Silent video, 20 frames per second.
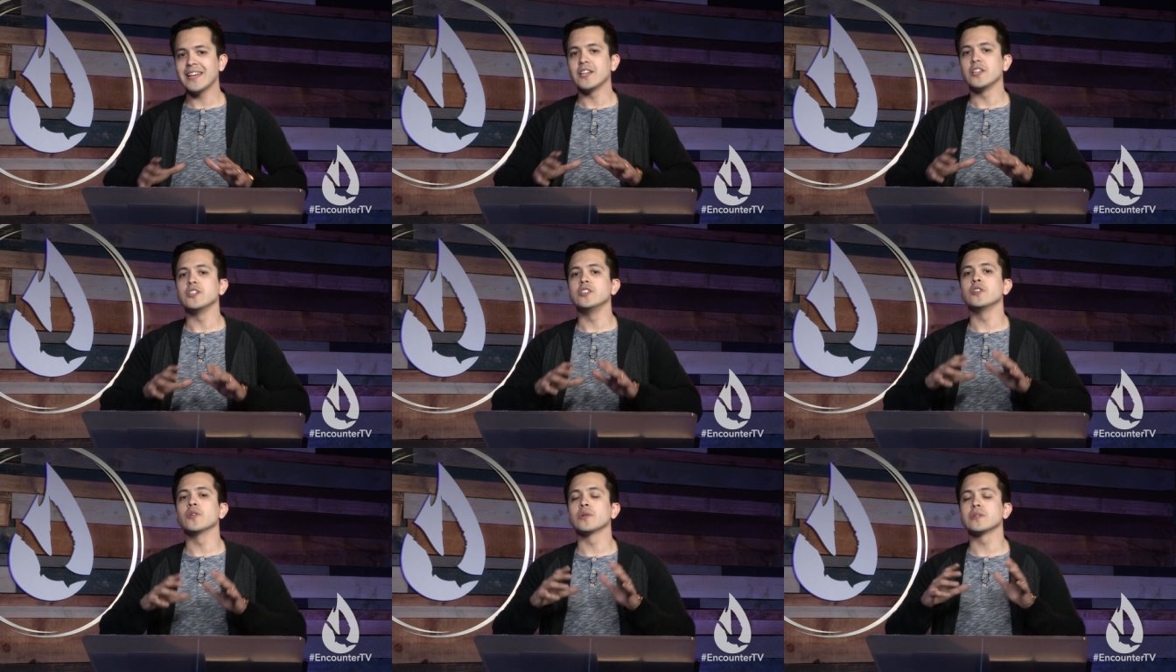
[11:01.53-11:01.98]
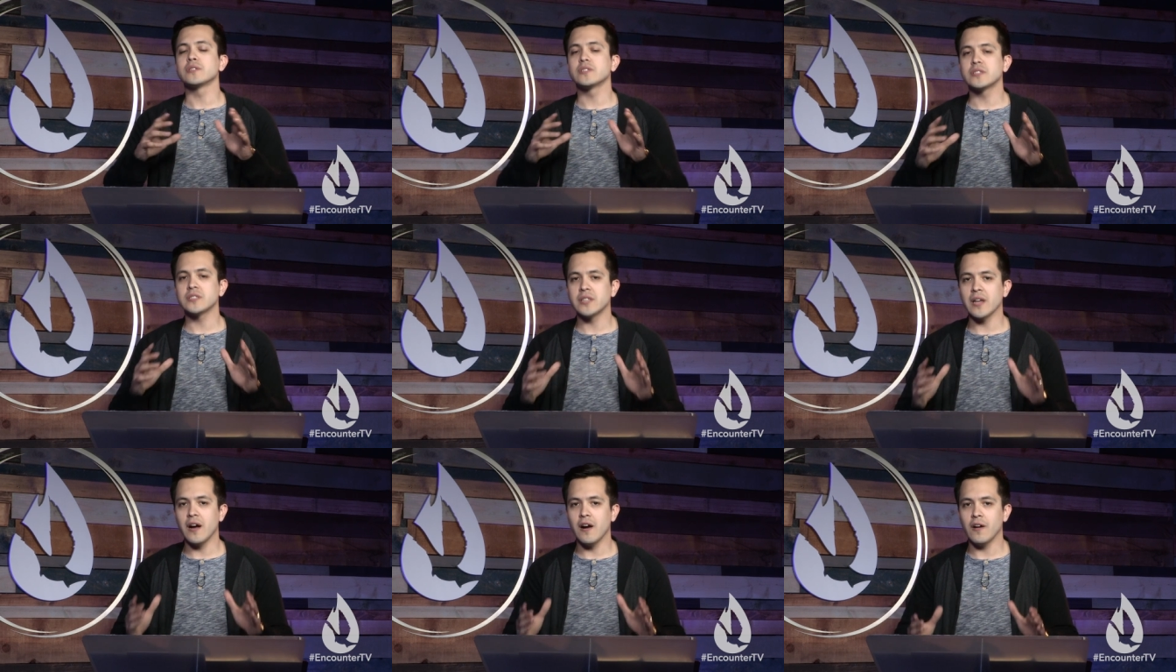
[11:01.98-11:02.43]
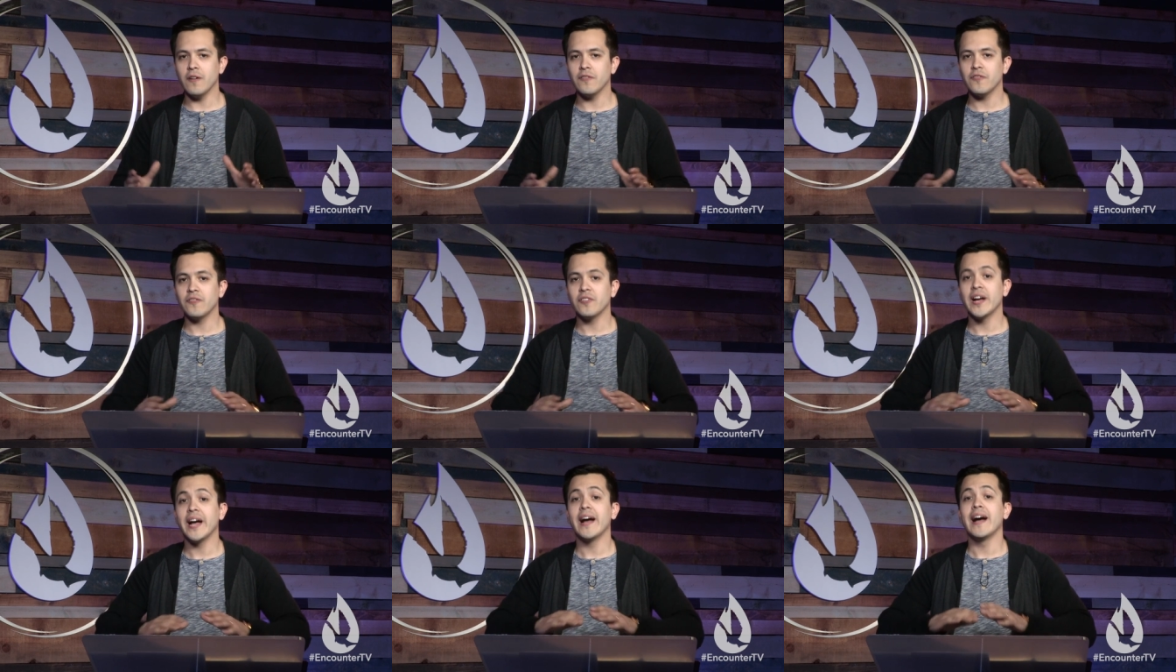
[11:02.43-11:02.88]

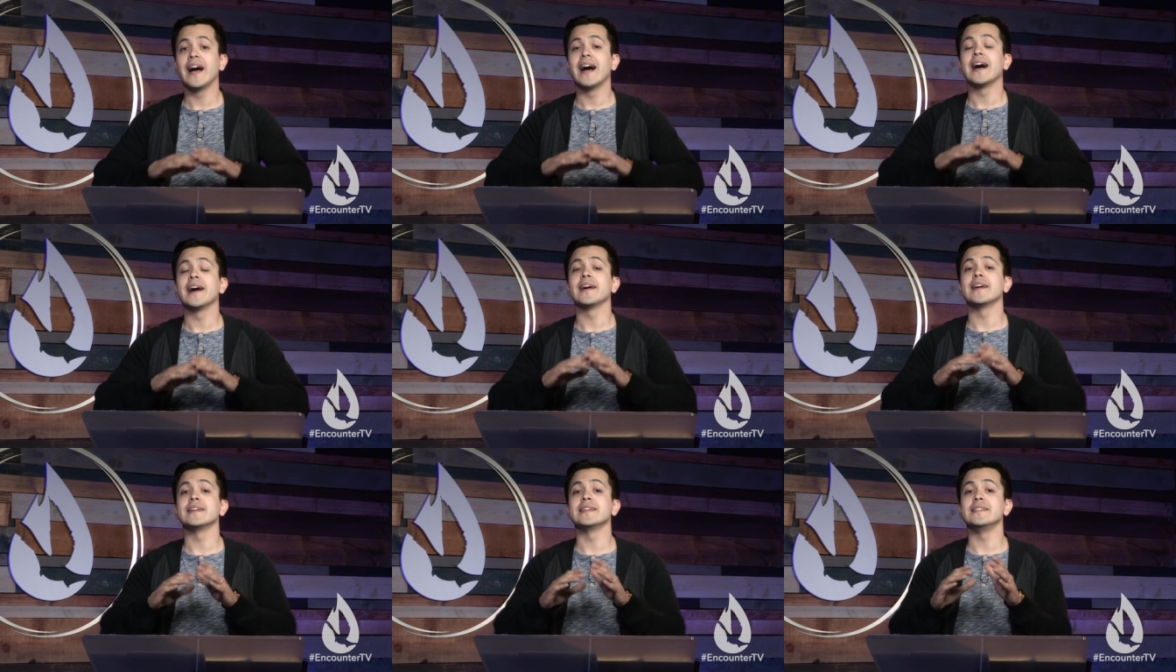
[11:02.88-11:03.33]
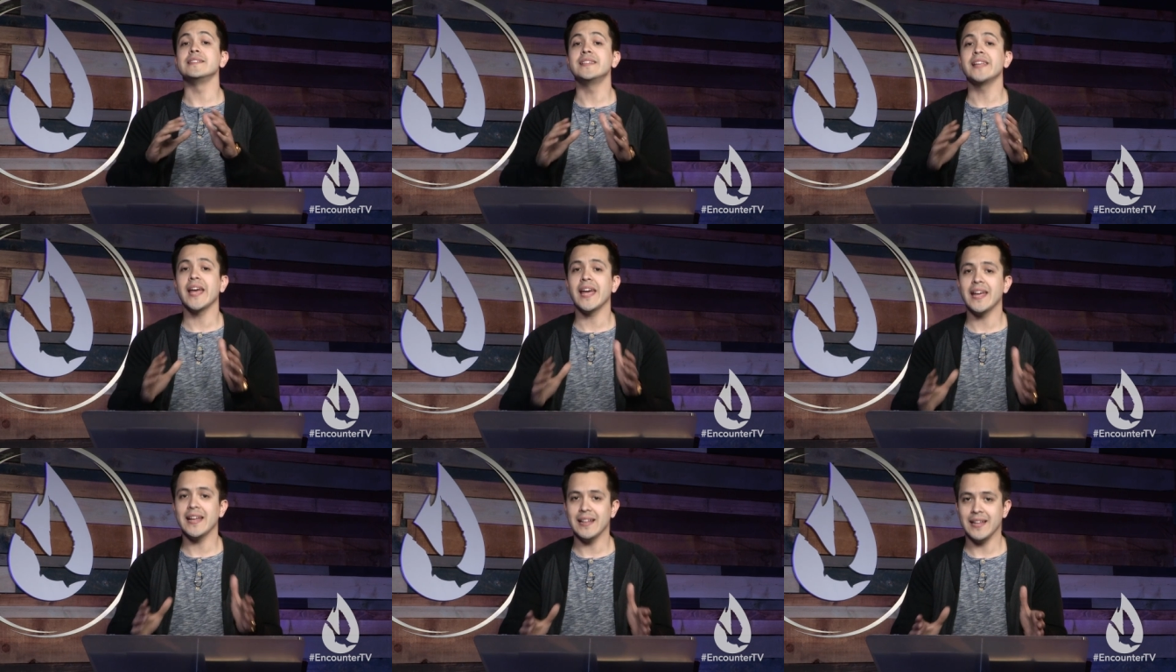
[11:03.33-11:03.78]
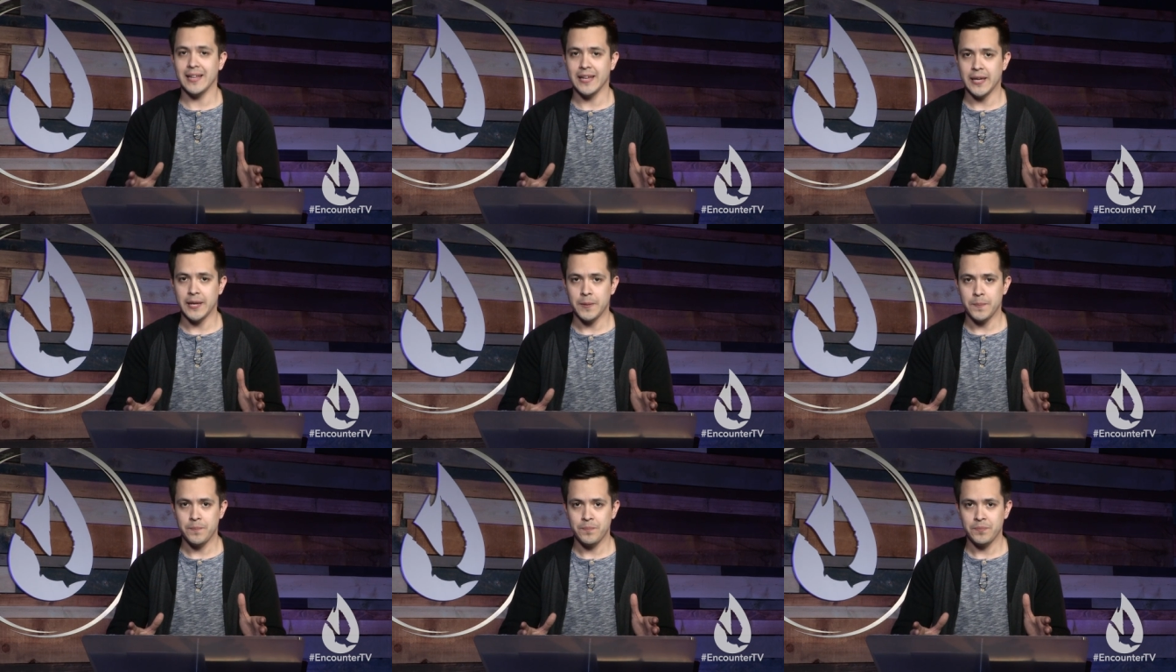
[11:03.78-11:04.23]
yourself
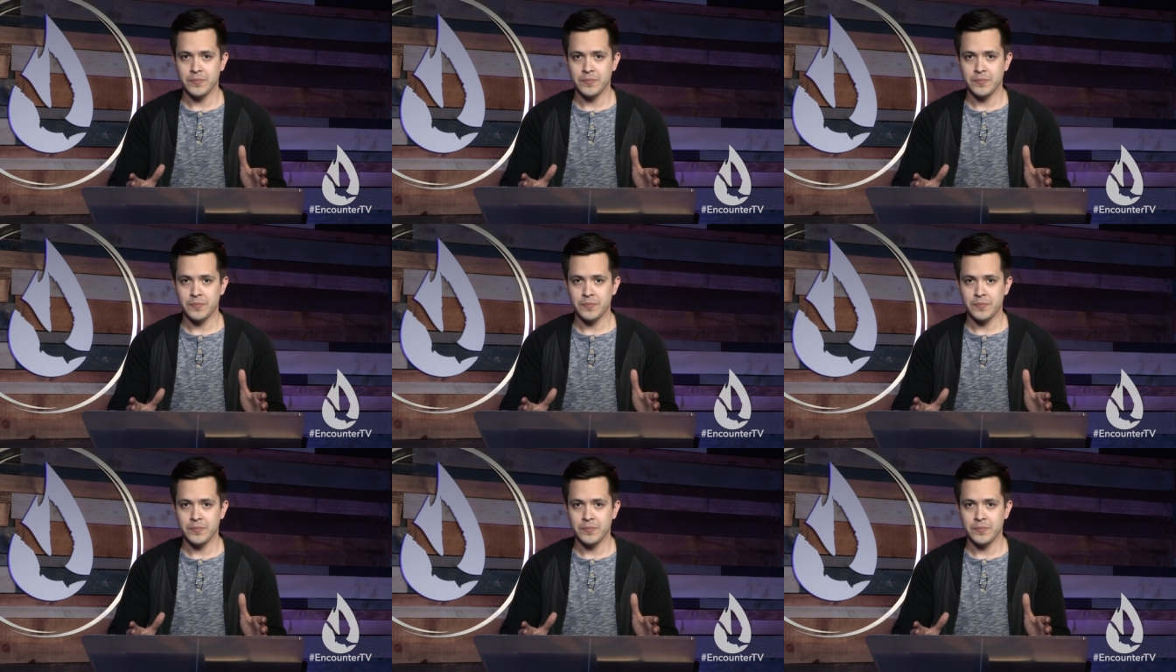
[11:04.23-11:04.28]
daily.